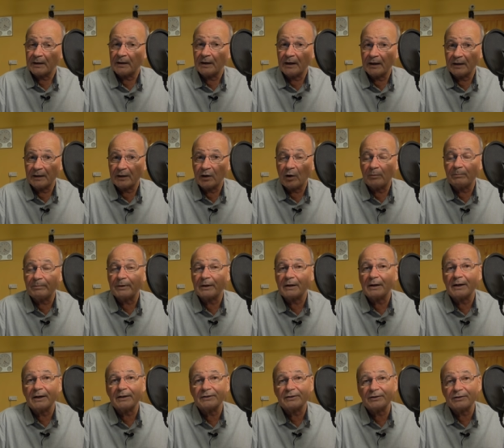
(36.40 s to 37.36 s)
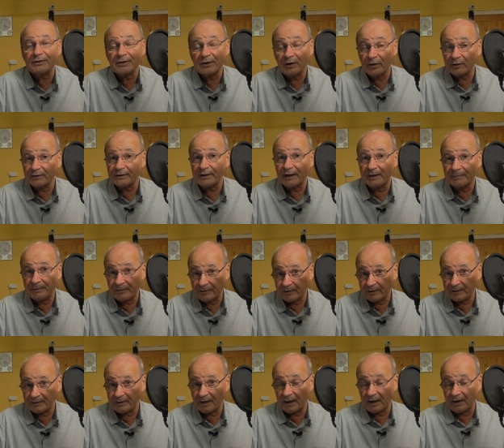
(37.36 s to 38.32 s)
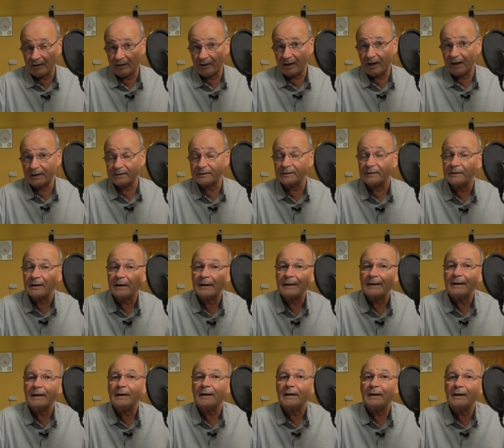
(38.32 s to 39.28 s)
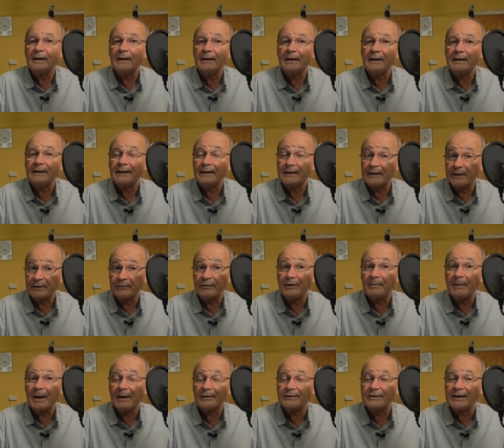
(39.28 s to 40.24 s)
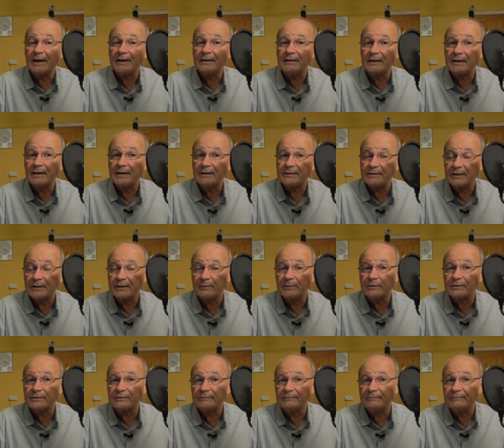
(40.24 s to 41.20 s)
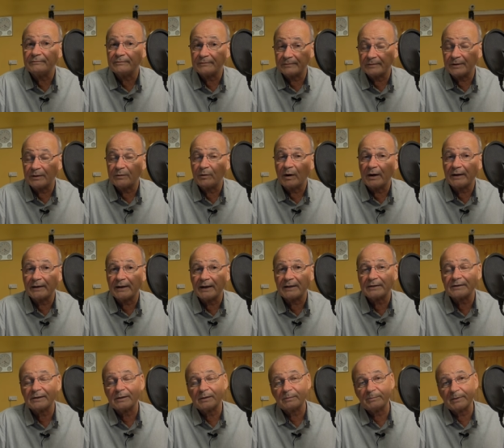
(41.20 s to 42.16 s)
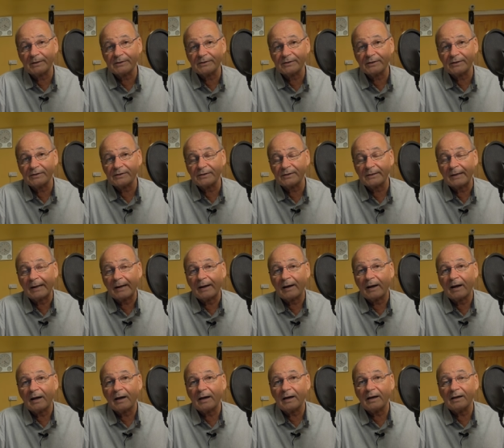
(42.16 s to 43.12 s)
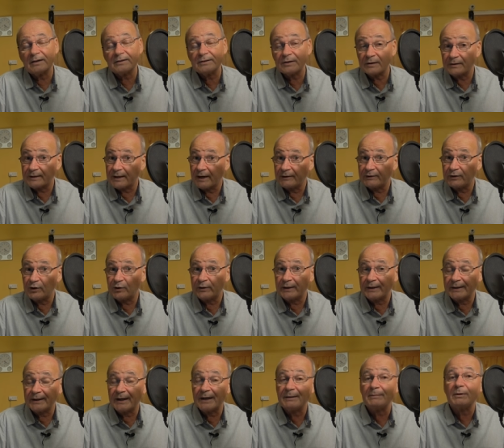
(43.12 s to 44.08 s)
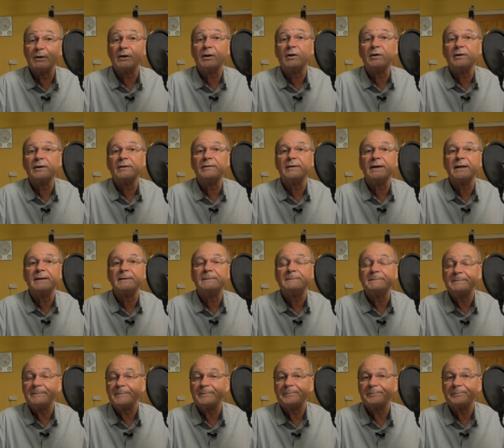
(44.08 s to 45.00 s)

uh, compilations and all type of things like that. and I did it for about 10 years and it was quite a nice little business until karaoke came along and then